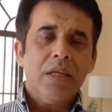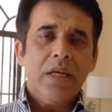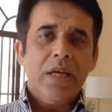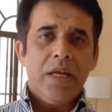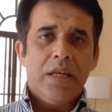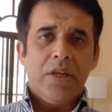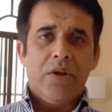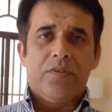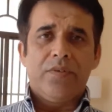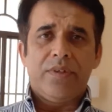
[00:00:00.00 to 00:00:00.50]

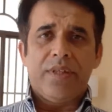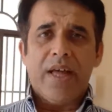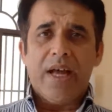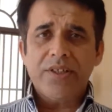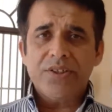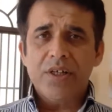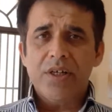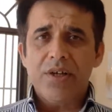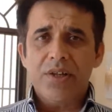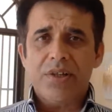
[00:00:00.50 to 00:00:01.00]
Now
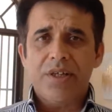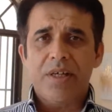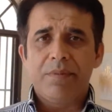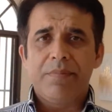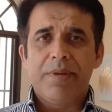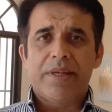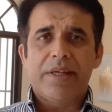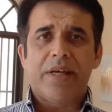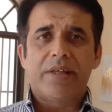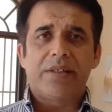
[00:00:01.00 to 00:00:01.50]
natural
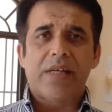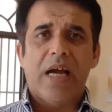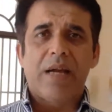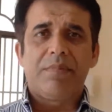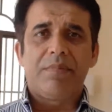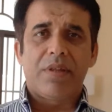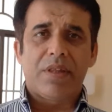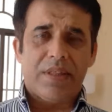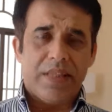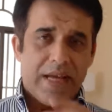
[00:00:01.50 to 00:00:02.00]
decision making
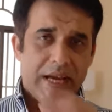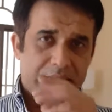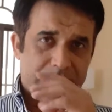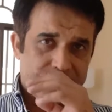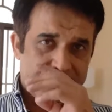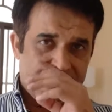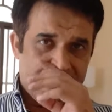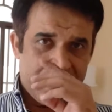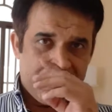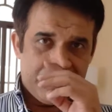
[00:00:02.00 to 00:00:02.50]
time is
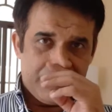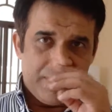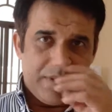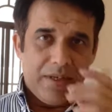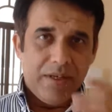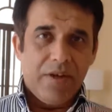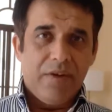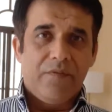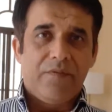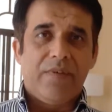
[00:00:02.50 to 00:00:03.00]
that time
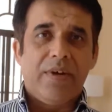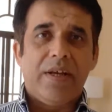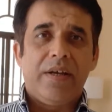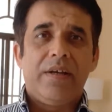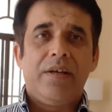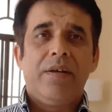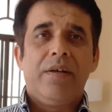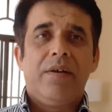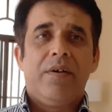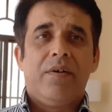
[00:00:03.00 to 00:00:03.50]

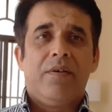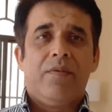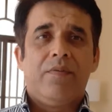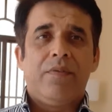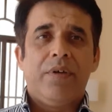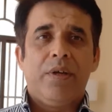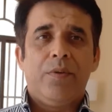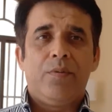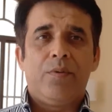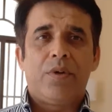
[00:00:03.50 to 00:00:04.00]
when
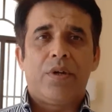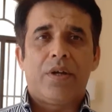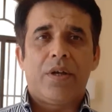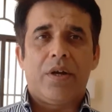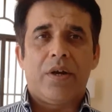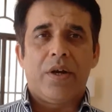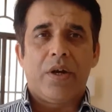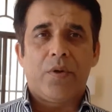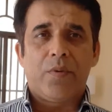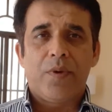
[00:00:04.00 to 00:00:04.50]
we
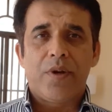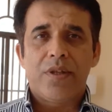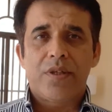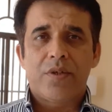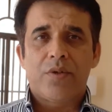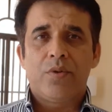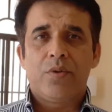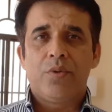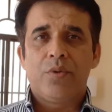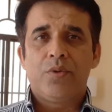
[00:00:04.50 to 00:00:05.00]
would
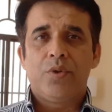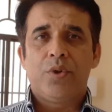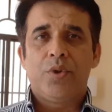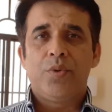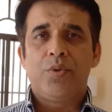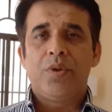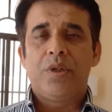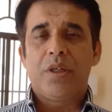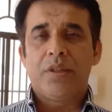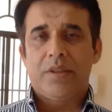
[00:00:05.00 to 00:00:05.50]
request crew to
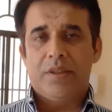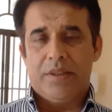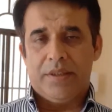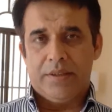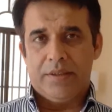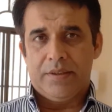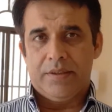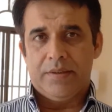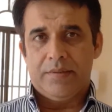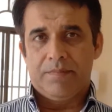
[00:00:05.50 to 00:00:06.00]
do
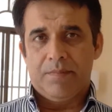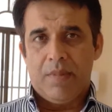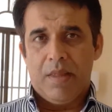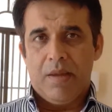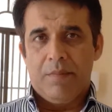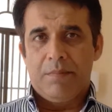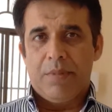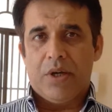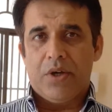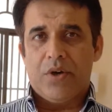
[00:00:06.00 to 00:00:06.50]
nothing,
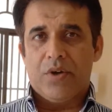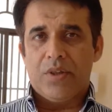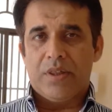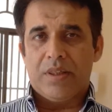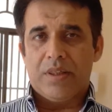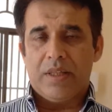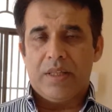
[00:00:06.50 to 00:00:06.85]
because